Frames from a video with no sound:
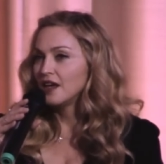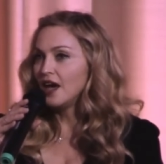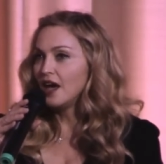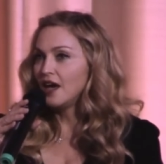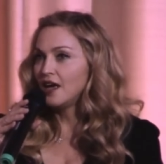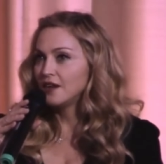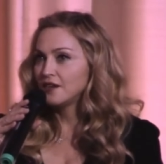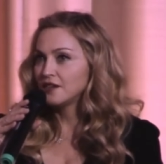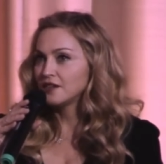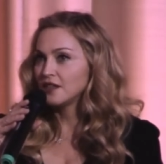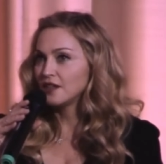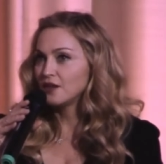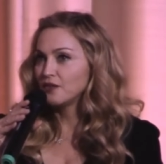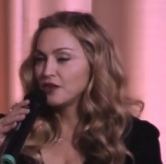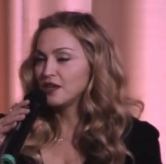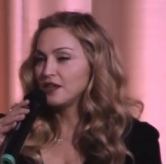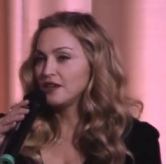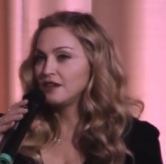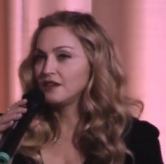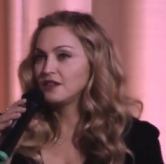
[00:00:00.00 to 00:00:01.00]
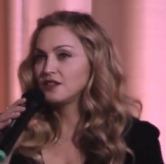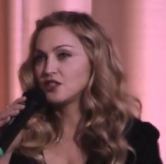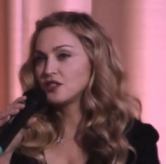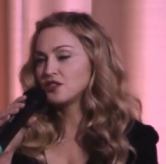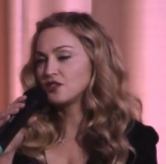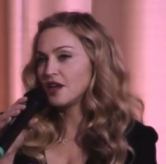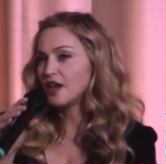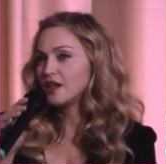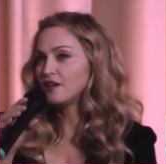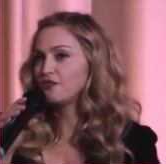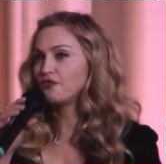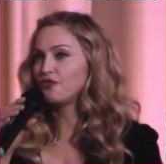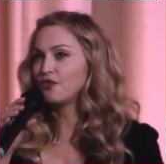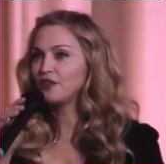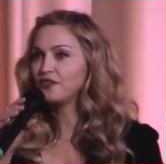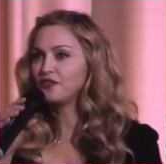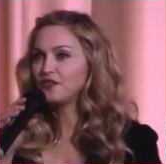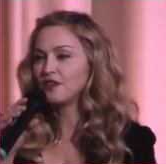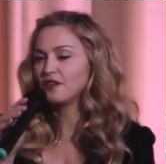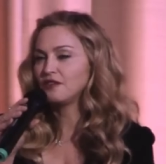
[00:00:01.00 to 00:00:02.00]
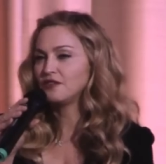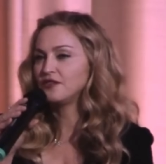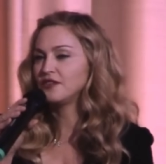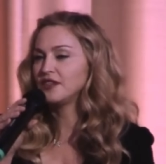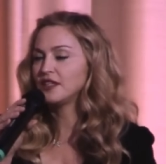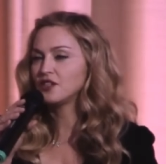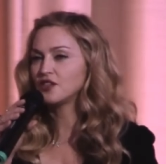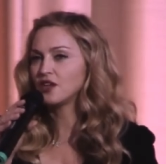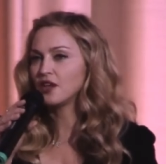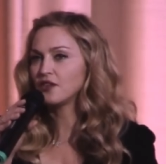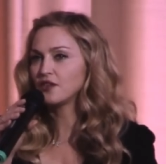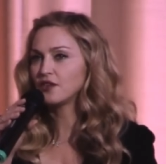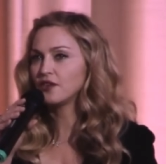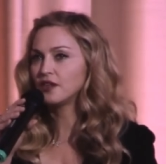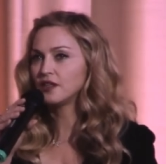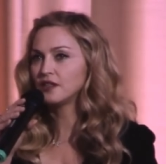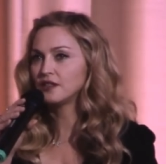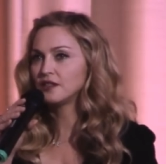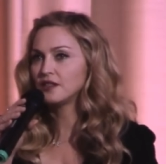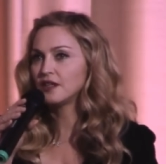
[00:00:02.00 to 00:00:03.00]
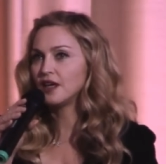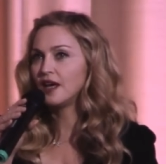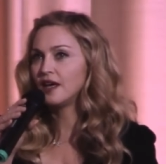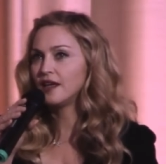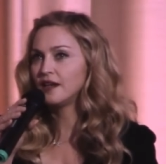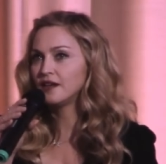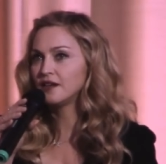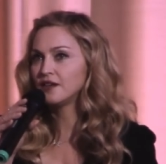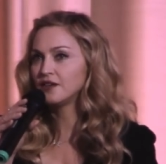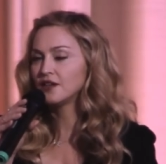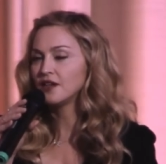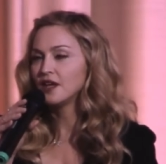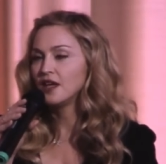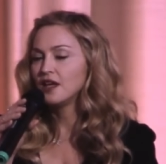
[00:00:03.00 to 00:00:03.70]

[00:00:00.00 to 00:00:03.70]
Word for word: and uh, we just kind of riffed off of each other and, and